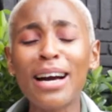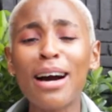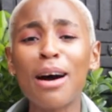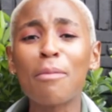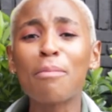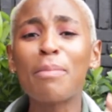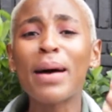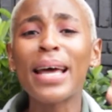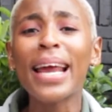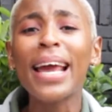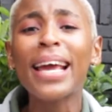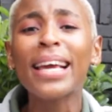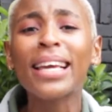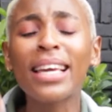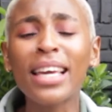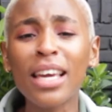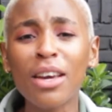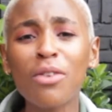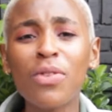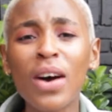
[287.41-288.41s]
And
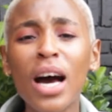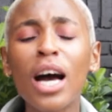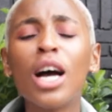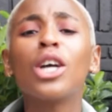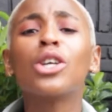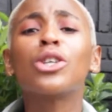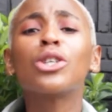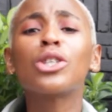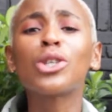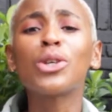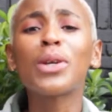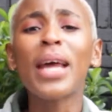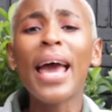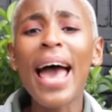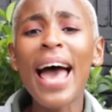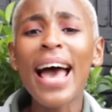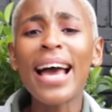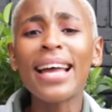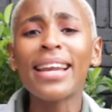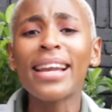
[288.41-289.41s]
you should not
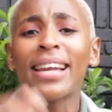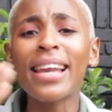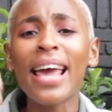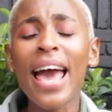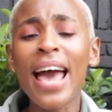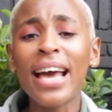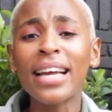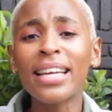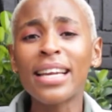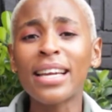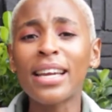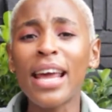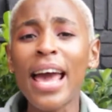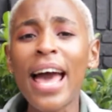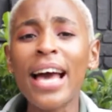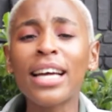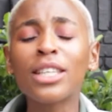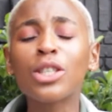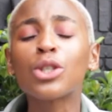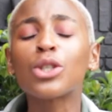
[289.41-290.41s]
be a taker,
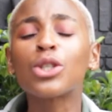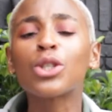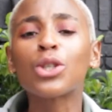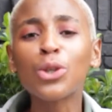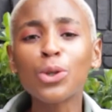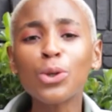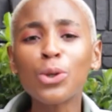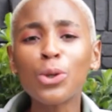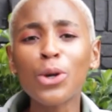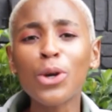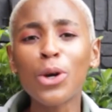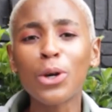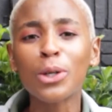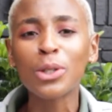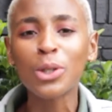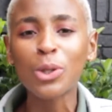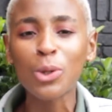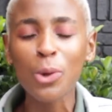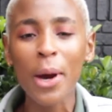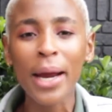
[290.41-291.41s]
but a giver. You
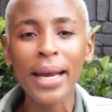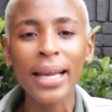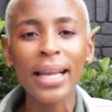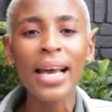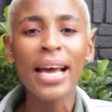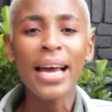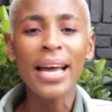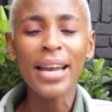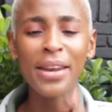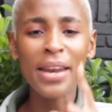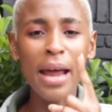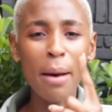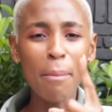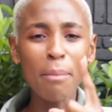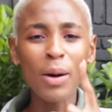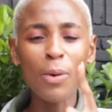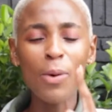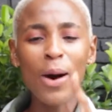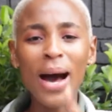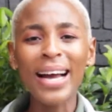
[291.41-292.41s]
should add and
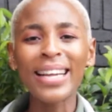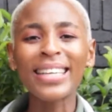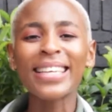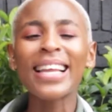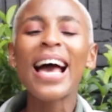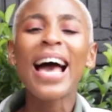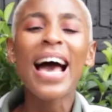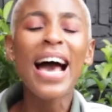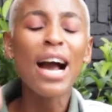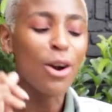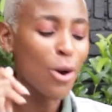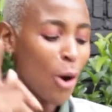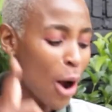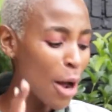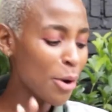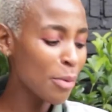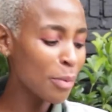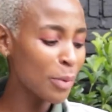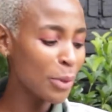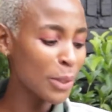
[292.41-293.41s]
add and add to
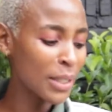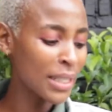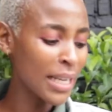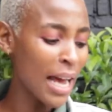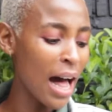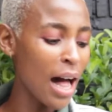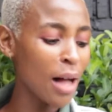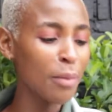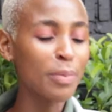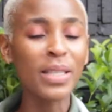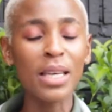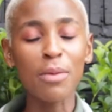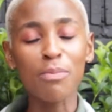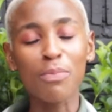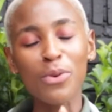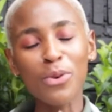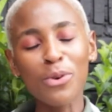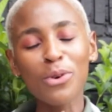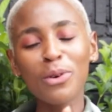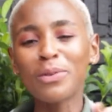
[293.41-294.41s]
your soil.
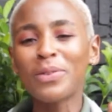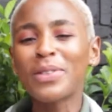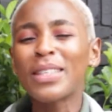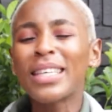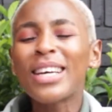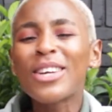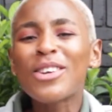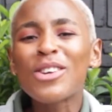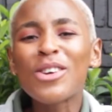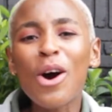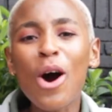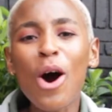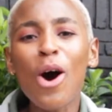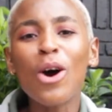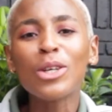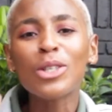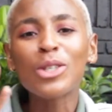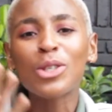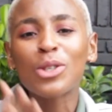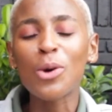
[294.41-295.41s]
Number one,
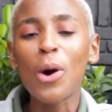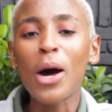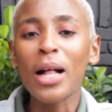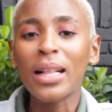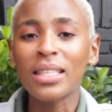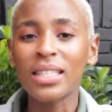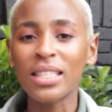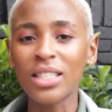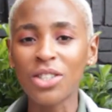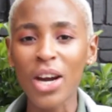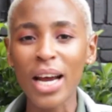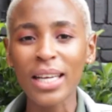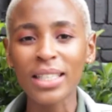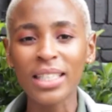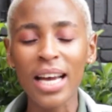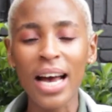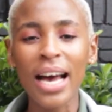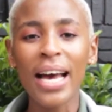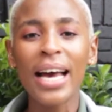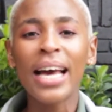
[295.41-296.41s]
GuanoBoost
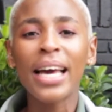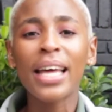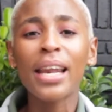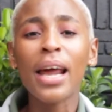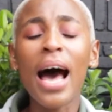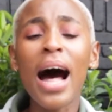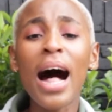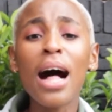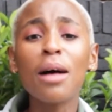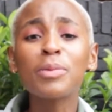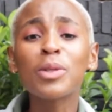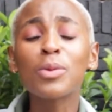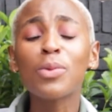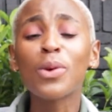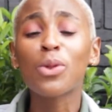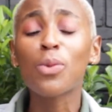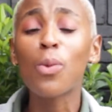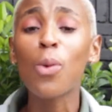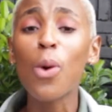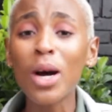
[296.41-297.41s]
helps improves
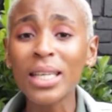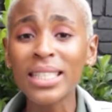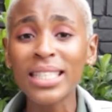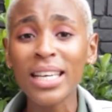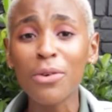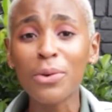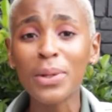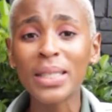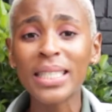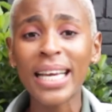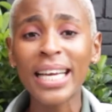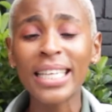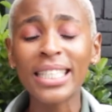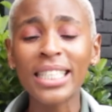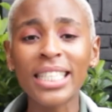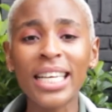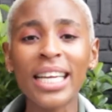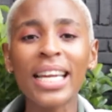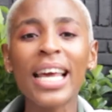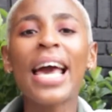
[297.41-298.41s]
your soil
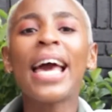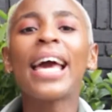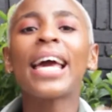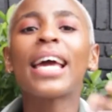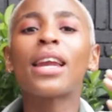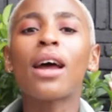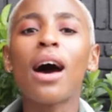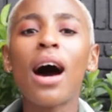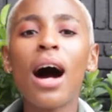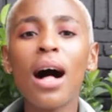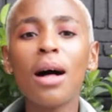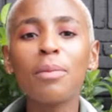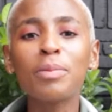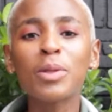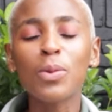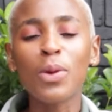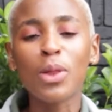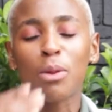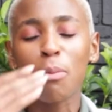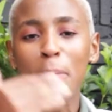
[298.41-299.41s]
structure. It
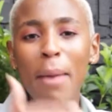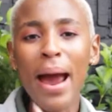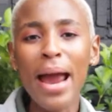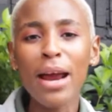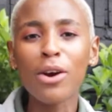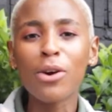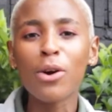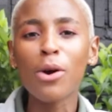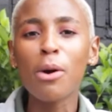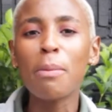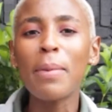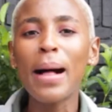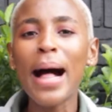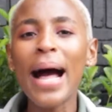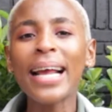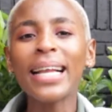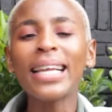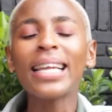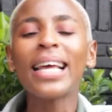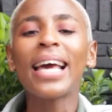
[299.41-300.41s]
helps with water
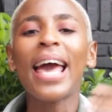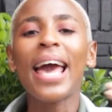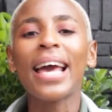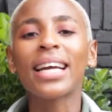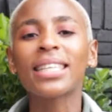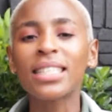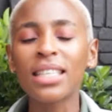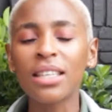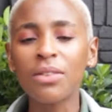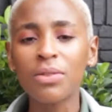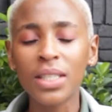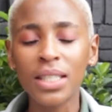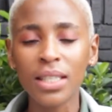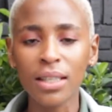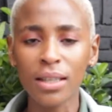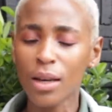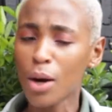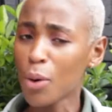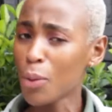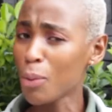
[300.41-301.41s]
retention. It
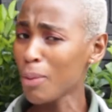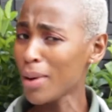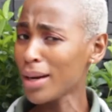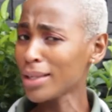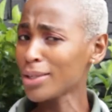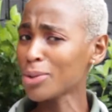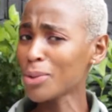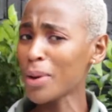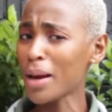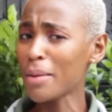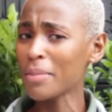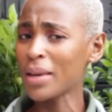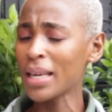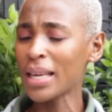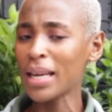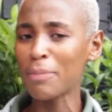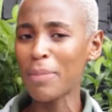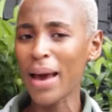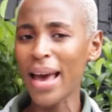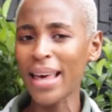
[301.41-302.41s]
helps with
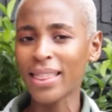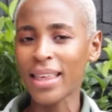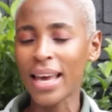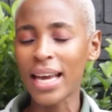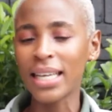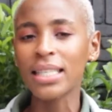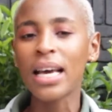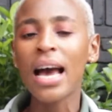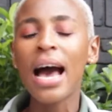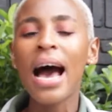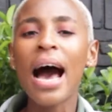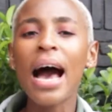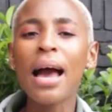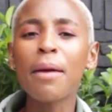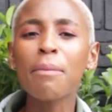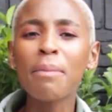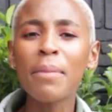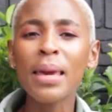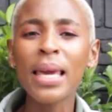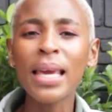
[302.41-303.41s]
microbial
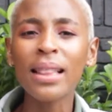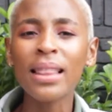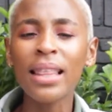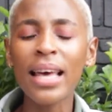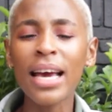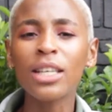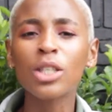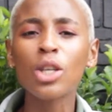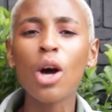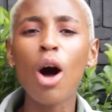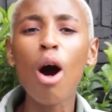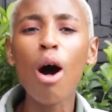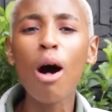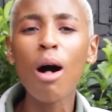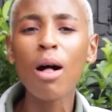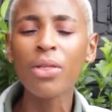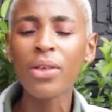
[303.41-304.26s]
activity. What do I